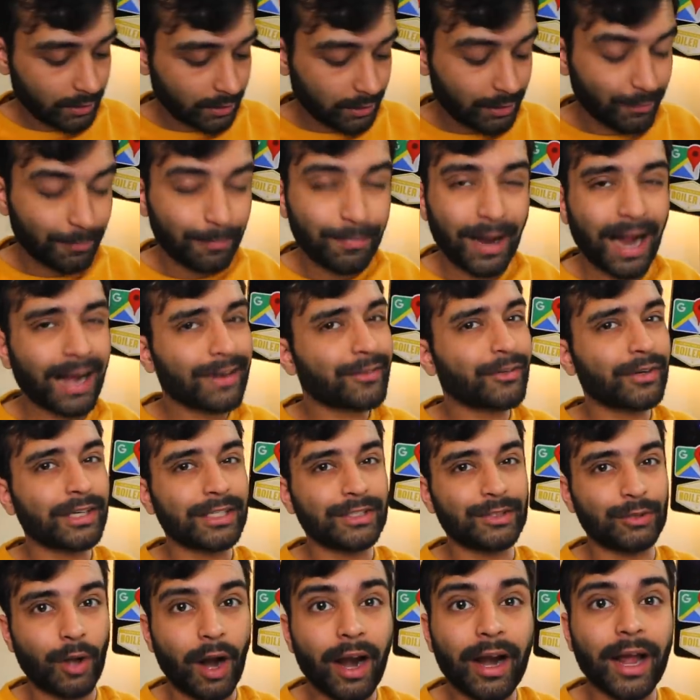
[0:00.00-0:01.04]
the battery
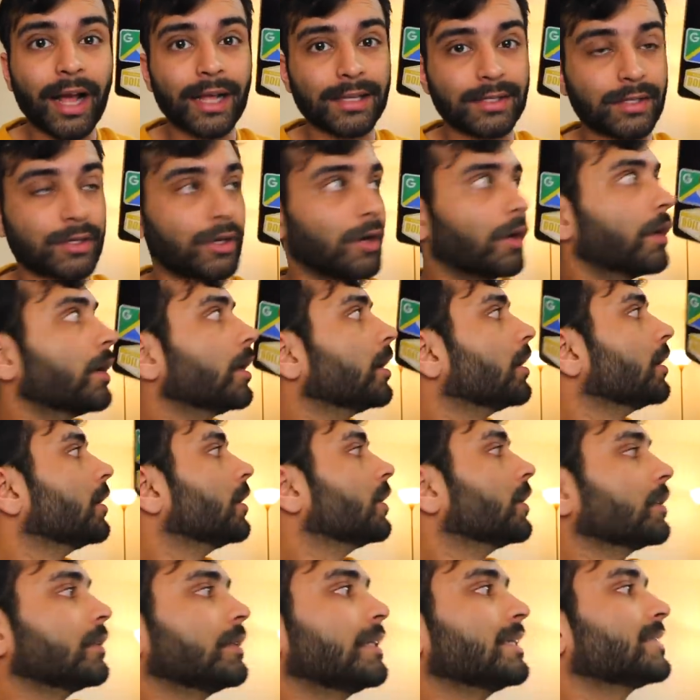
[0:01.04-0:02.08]
is not as good
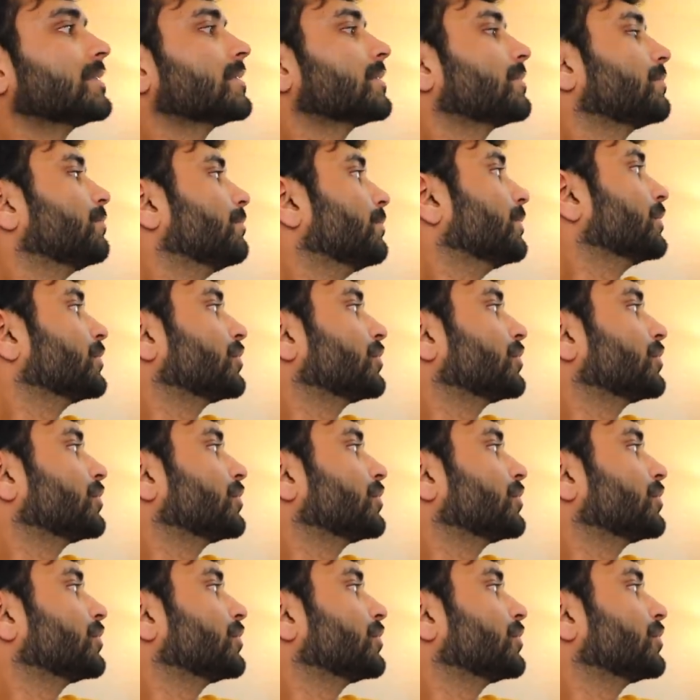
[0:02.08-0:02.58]
this